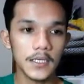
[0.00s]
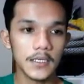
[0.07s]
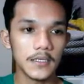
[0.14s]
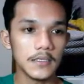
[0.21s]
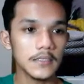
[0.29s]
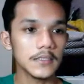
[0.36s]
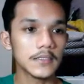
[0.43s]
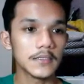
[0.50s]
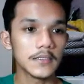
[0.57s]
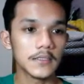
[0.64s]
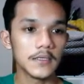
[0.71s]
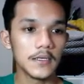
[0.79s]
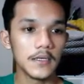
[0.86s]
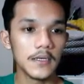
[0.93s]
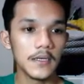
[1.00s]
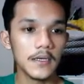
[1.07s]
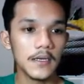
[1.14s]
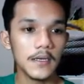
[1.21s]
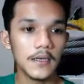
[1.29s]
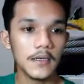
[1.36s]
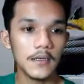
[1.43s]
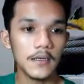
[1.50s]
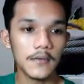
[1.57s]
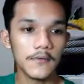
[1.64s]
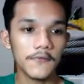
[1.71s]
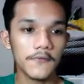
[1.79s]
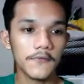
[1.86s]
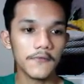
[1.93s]
is
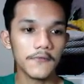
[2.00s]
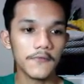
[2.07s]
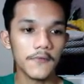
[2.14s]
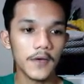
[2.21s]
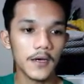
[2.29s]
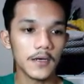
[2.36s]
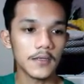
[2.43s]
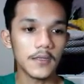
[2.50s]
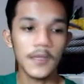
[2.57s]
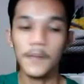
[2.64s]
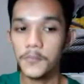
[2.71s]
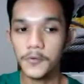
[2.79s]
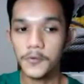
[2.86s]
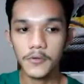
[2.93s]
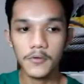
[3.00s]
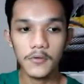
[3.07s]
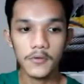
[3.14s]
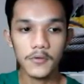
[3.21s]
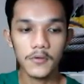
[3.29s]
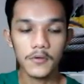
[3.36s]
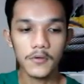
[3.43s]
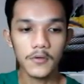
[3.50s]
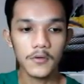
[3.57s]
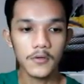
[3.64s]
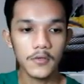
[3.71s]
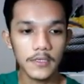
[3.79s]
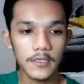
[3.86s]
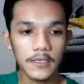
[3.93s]
if the number
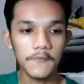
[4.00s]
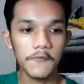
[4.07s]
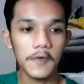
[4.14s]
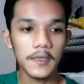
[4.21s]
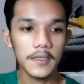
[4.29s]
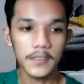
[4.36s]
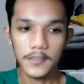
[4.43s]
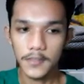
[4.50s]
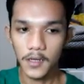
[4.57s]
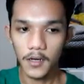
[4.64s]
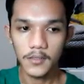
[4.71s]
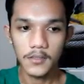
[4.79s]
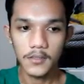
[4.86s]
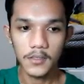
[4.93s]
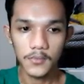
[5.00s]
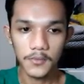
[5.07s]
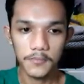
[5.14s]
given is odd, it